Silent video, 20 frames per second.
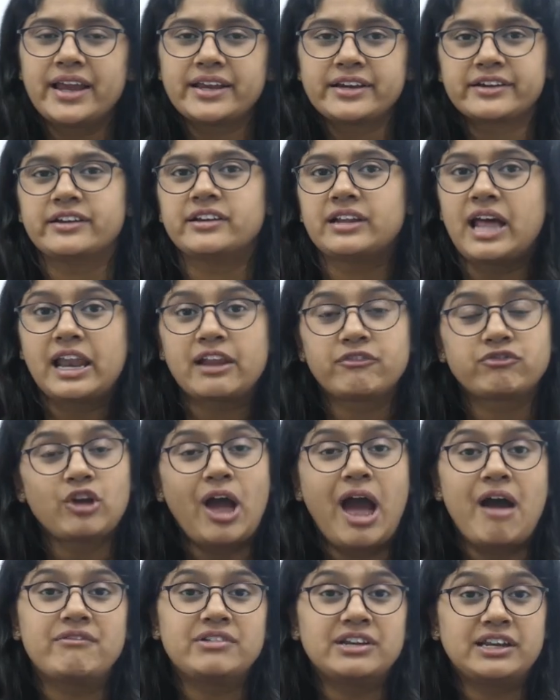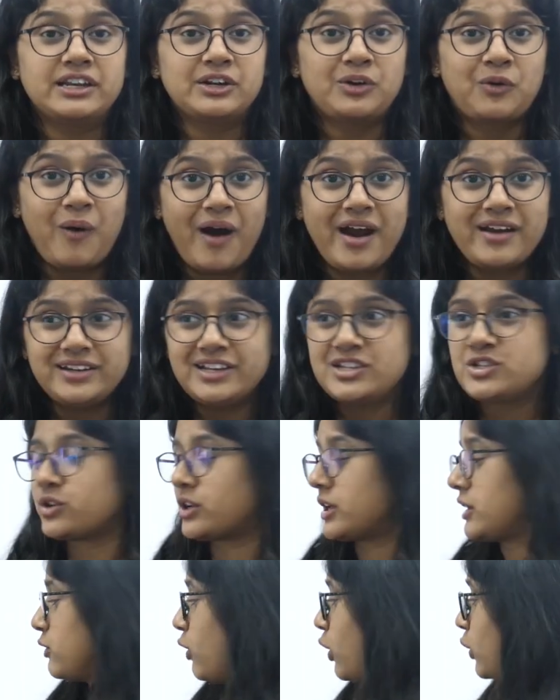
icon, and if you have any inquiries, you can